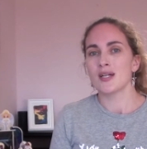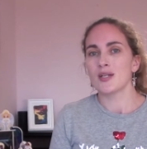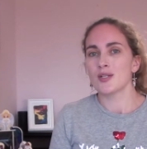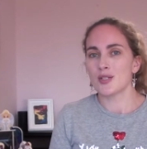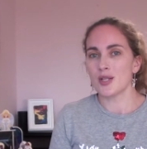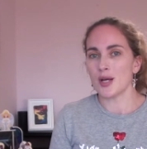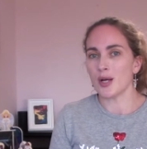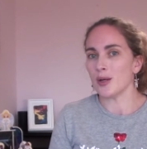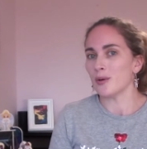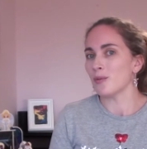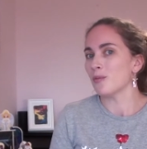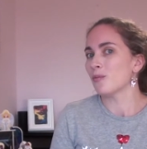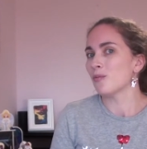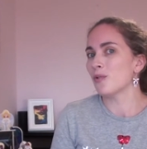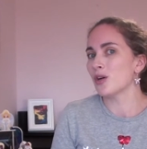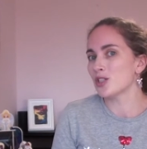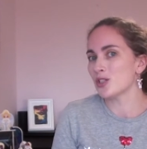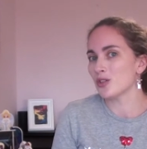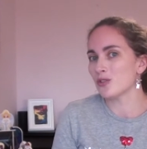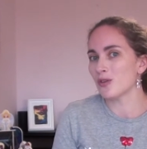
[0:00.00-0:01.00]
So,
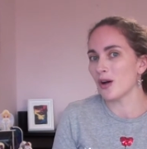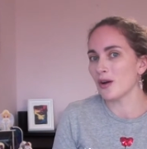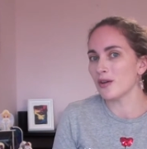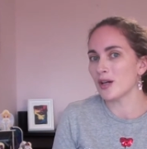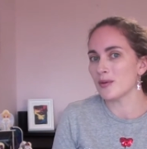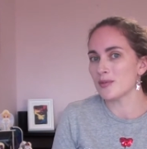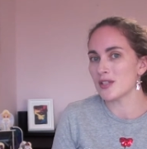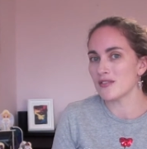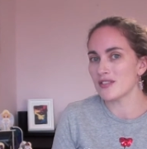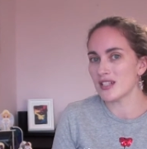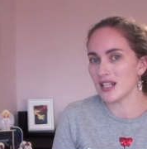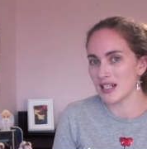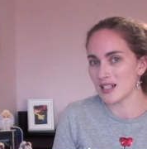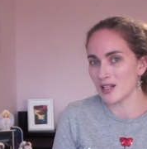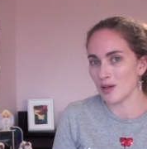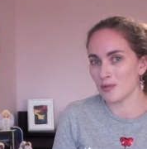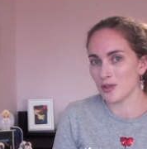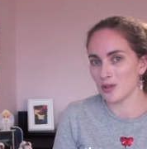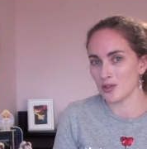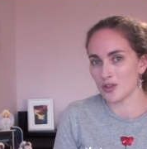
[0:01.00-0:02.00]
once your grown-ups have set
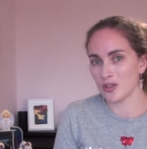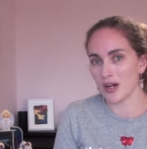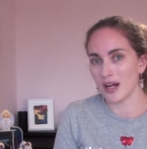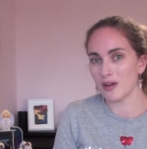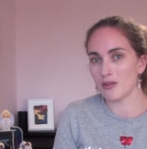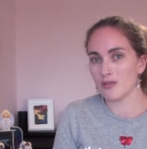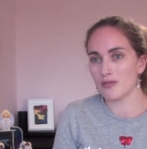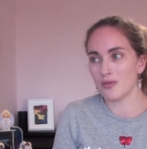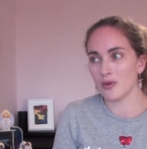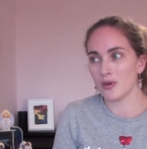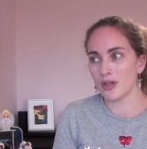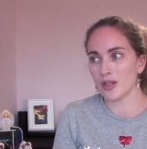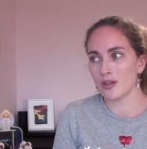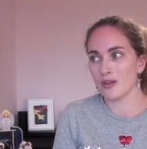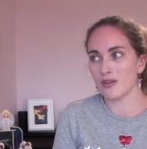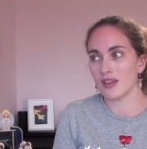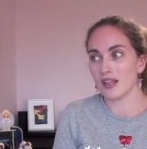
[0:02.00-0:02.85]
up your trail for you,